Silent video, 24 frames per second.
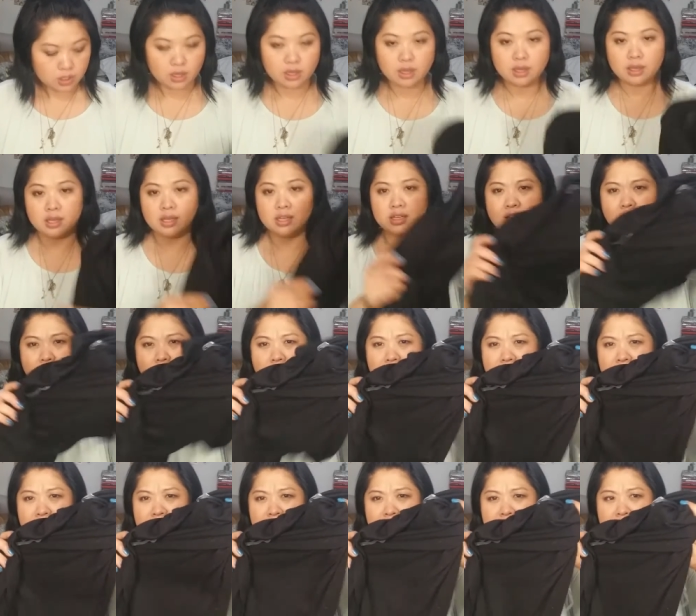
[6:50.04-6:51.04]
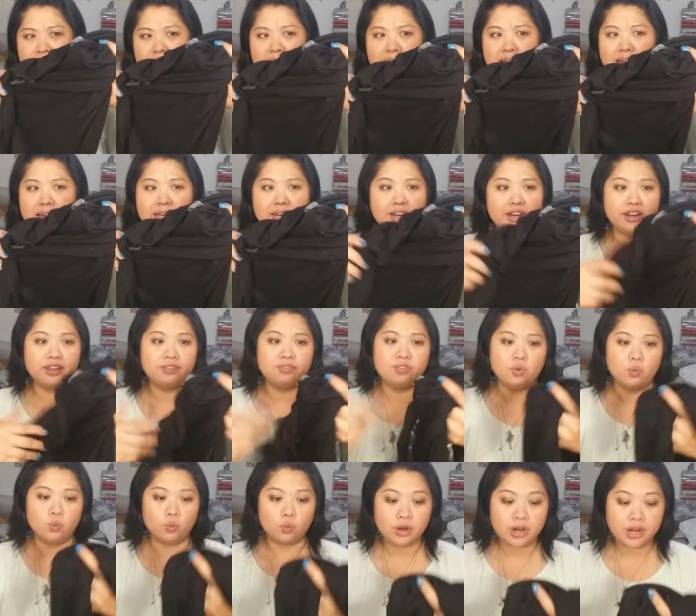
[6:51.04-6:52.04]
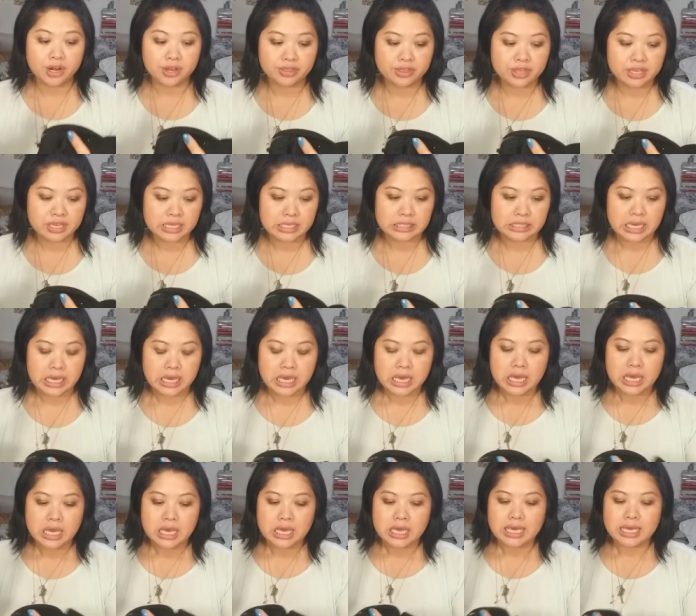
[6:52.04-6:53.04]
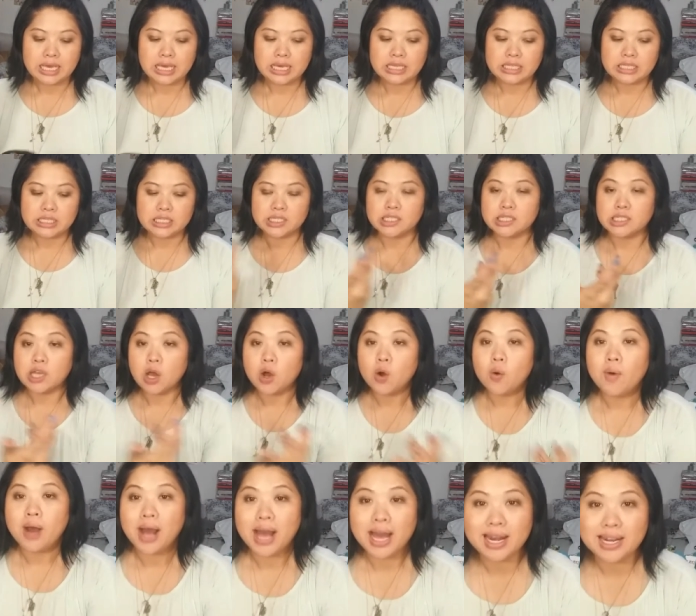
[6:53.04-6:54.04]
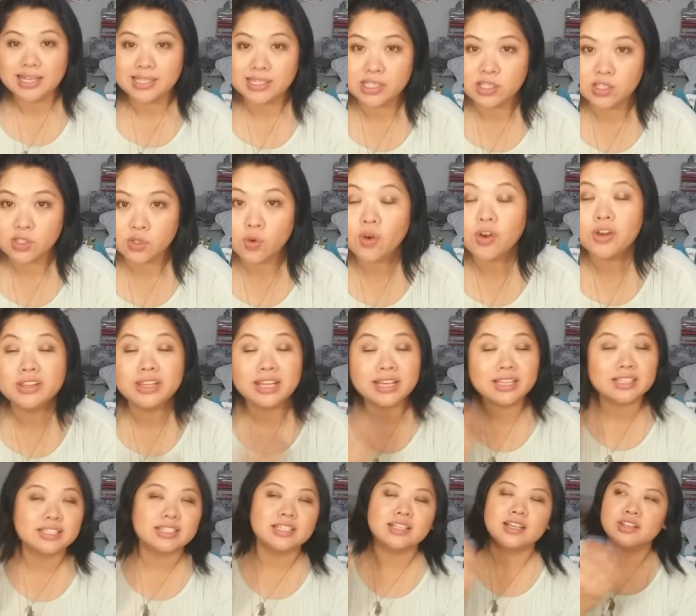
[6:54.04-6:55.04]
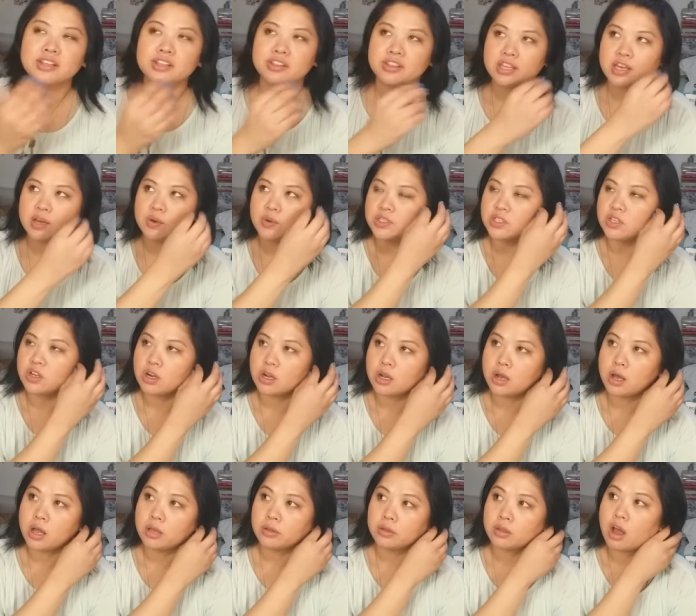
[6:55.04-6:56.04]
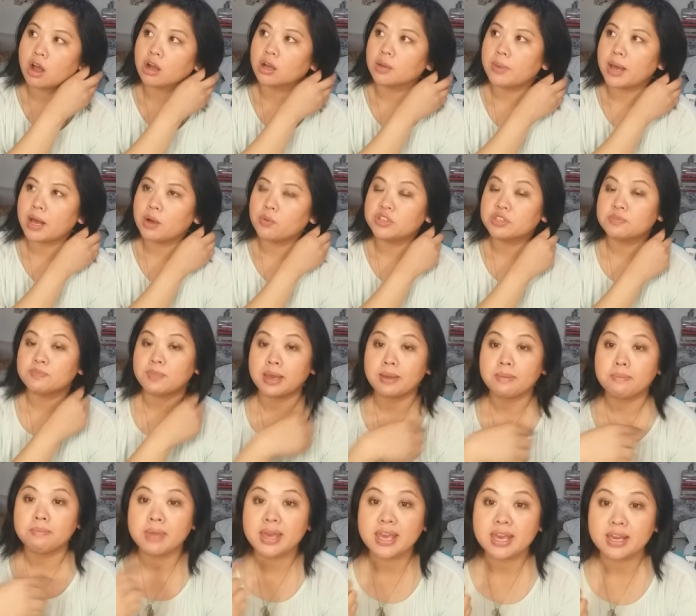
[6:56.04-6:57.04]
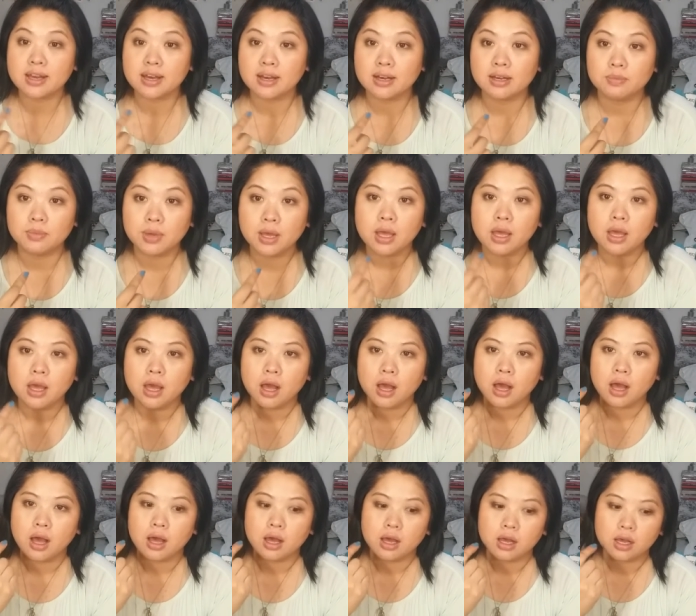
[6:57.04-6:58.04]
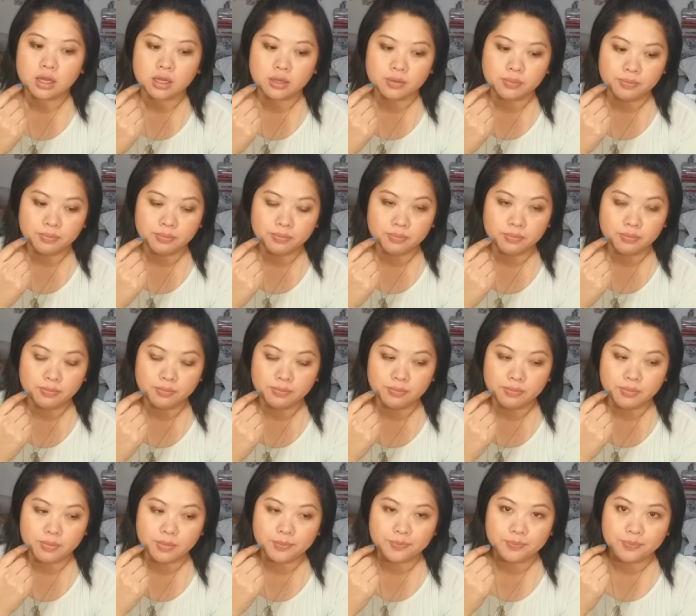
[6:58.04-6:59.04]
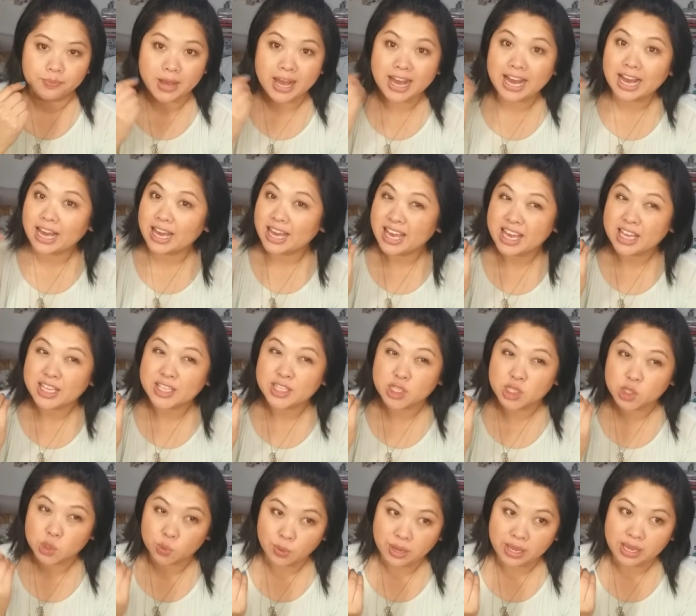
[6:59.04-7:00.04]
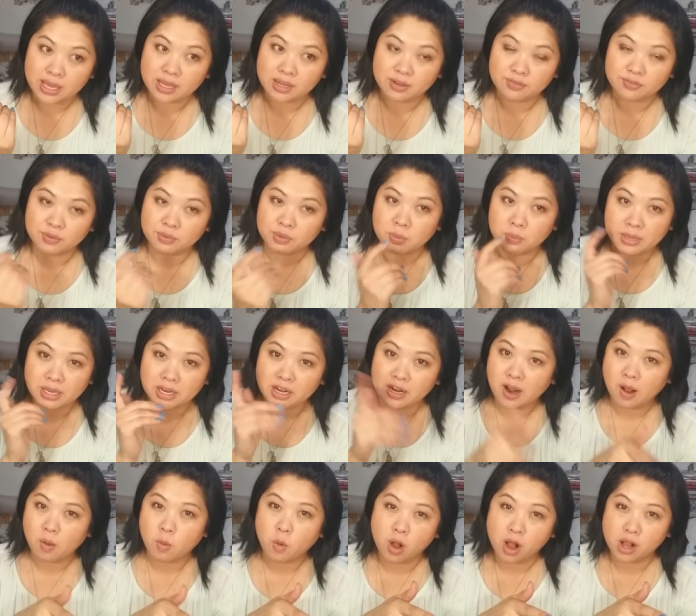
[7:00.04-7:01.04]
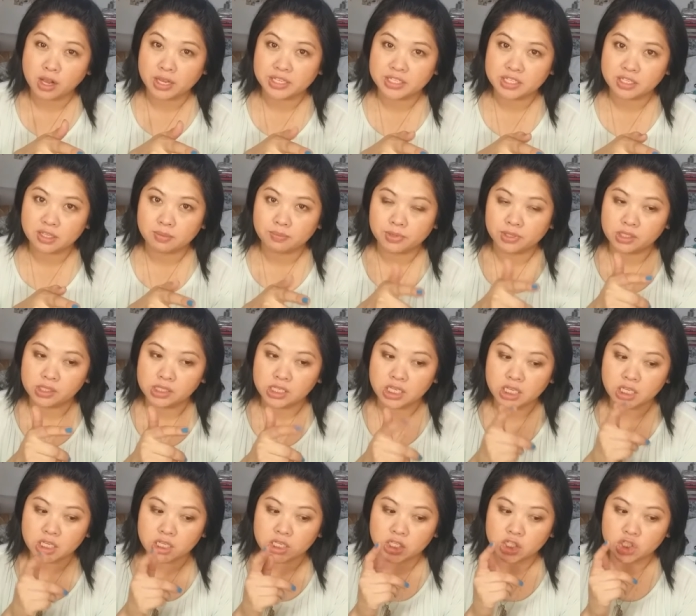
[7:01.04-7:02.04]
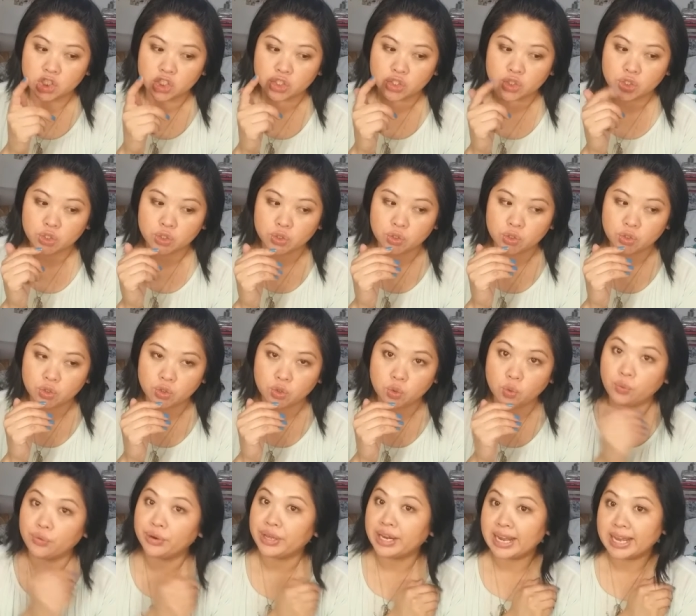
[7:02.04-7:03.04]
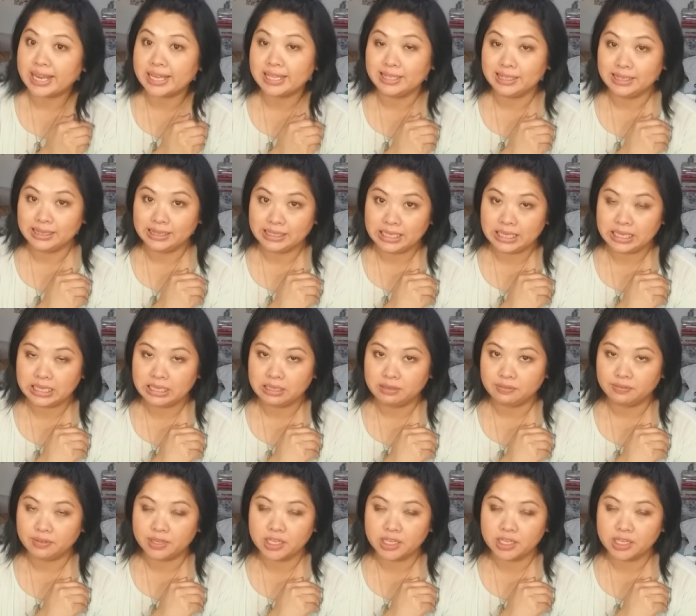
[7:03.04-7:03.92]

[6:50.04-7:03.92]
Uh, cardigan, I didn't even wear this it's so hot at the school. and that's another thing I want to talk, talk about was my makeup. Um, I had sweat from the minute I walk into the building to when I leave.